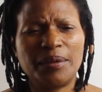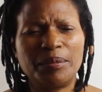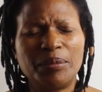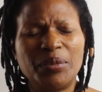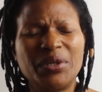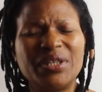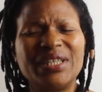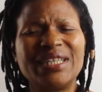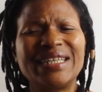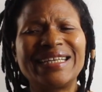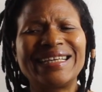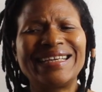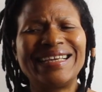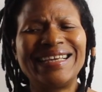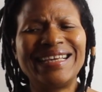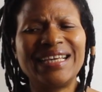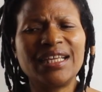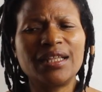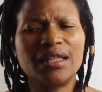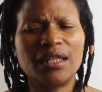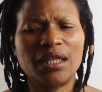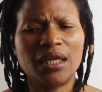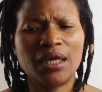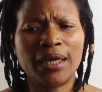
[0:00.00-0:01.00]
But the
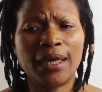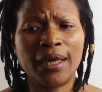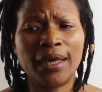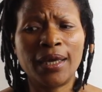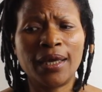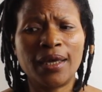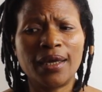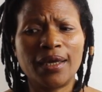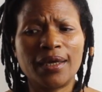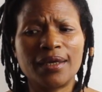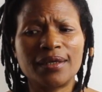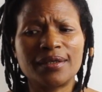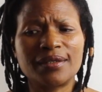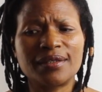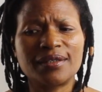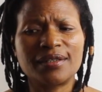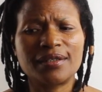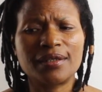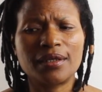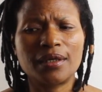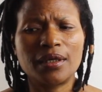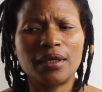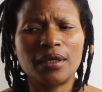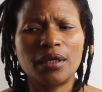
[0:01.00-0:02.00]
key thing
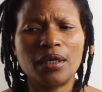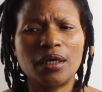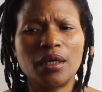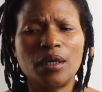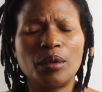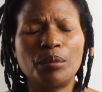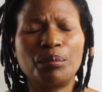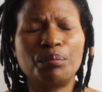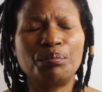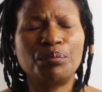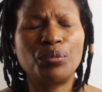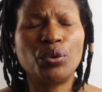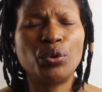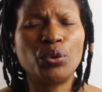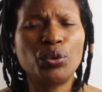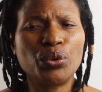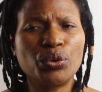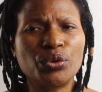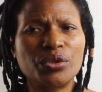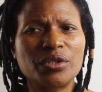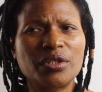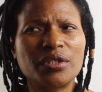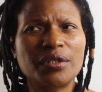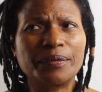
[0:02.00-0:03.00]
is,
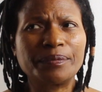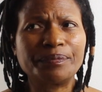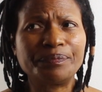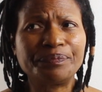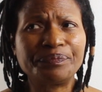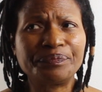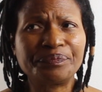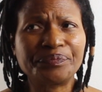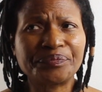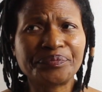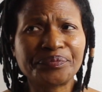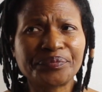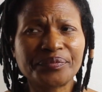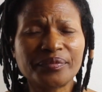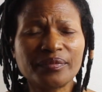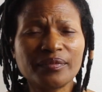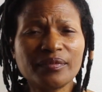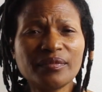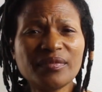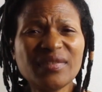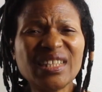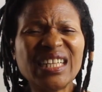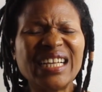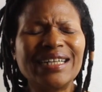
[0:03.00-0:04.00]
put
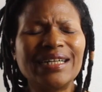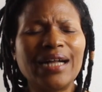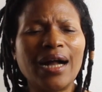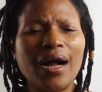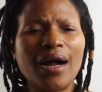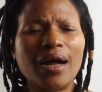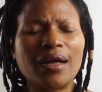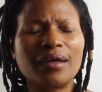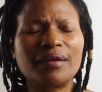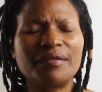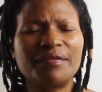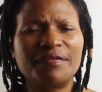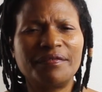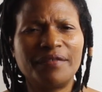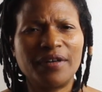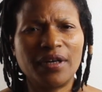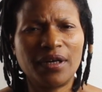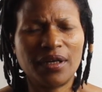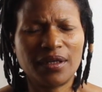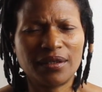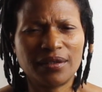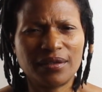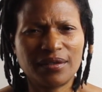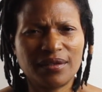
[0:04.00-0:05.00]
God
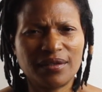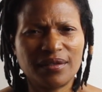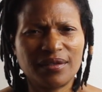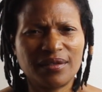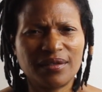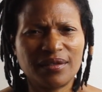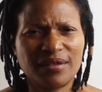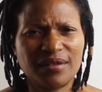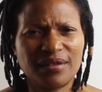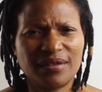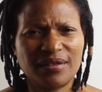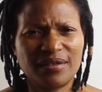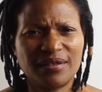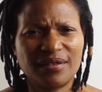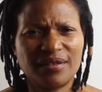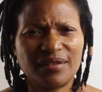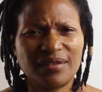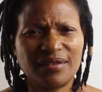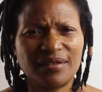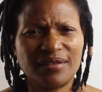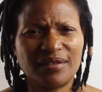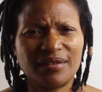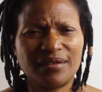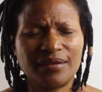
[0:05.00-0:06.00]
first.
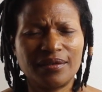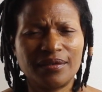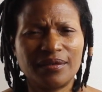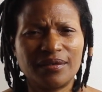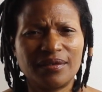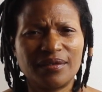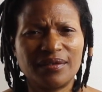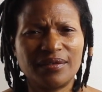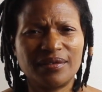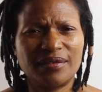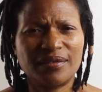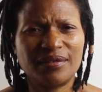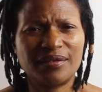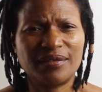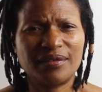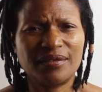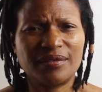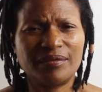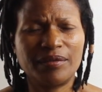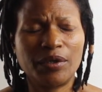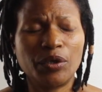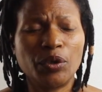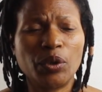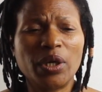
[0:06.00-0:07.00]

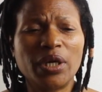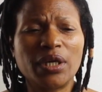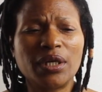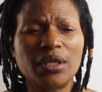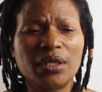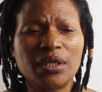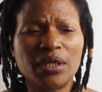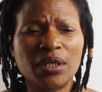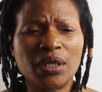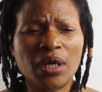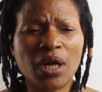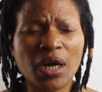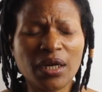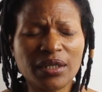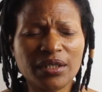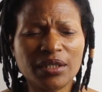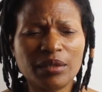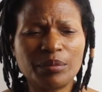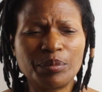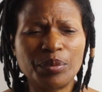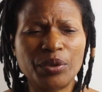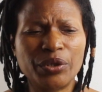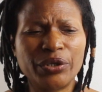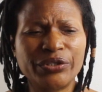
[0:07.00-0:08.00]
And you're a
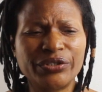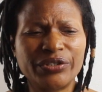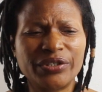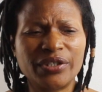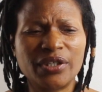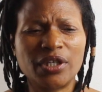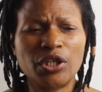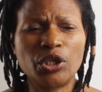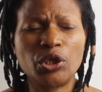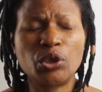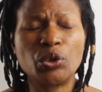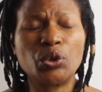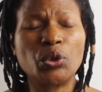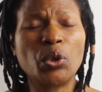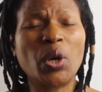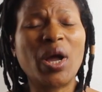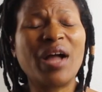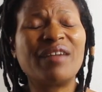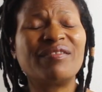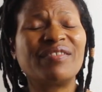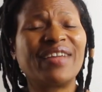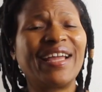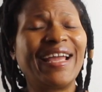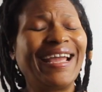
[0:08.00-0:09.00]
godly person and you don't
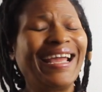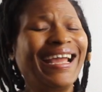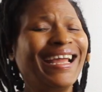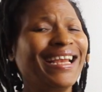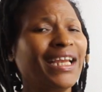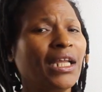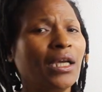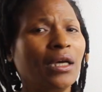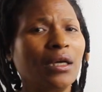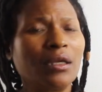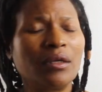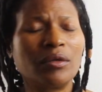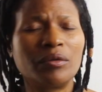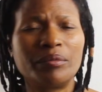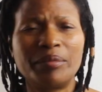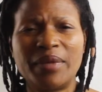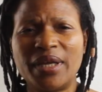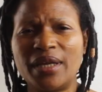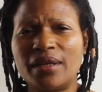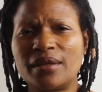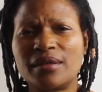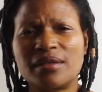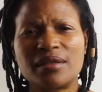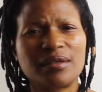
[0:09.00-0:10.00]
have any other
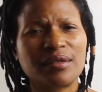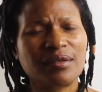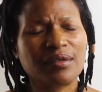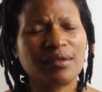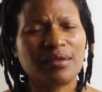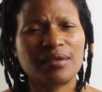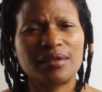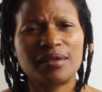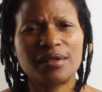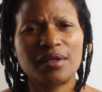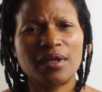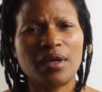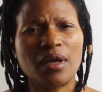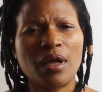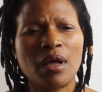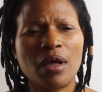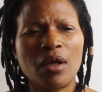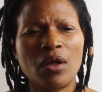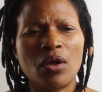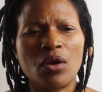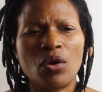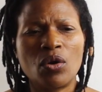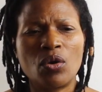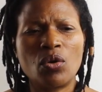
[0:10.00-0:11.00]
means
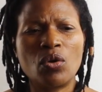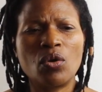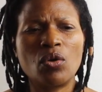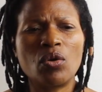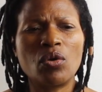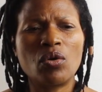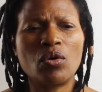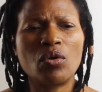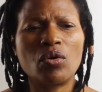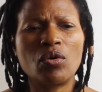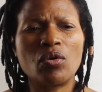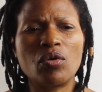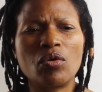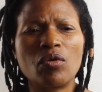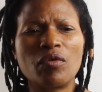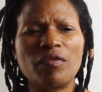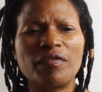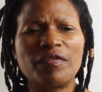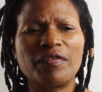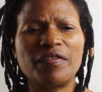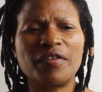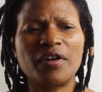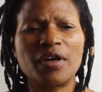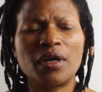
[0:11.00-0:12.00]

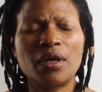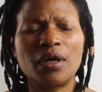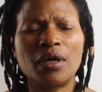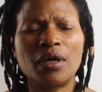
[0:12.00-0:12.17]
of